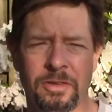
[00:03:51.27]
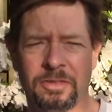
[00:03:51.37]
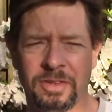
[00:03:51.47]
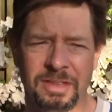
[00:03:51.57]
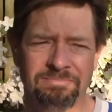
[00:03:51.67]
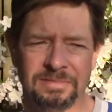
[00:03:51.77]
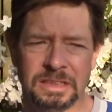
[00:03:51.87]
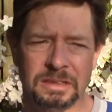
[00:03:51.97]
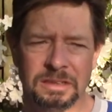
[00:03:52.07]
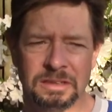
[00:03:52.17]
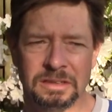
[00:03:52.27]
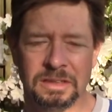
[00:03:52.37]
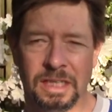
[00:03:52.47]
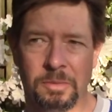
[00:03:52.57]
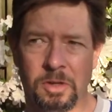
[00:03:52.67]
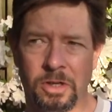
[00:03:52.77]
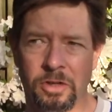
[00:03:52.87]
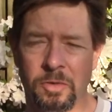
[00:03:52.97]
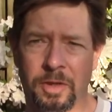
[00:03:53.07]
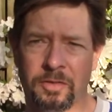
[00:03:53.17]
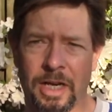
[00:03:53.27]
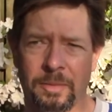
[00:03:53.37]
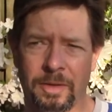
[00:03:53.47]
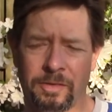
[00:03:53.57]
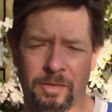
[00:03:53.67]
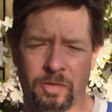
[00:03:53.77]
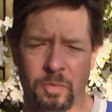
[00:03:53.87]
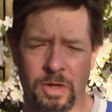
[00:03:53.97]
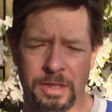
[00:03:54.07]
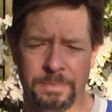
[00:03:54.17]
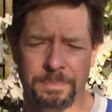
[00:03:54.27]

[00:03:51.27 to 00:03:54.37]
I said, I'm on a U.S. Highway 61.